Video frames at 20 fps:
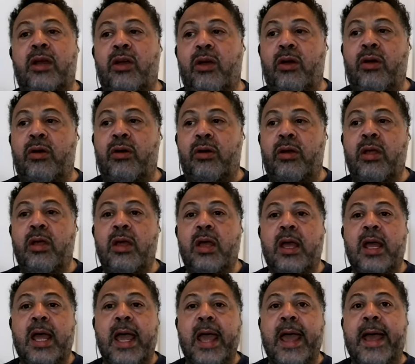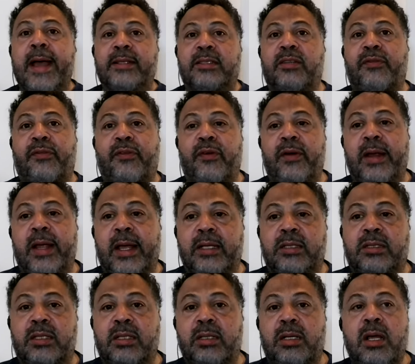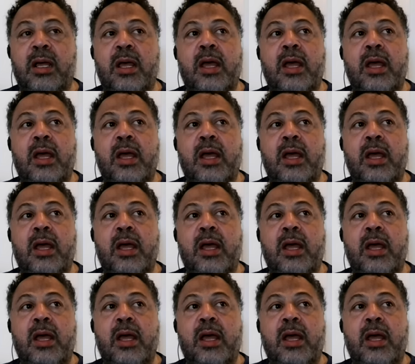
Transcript: hurt as a free agent,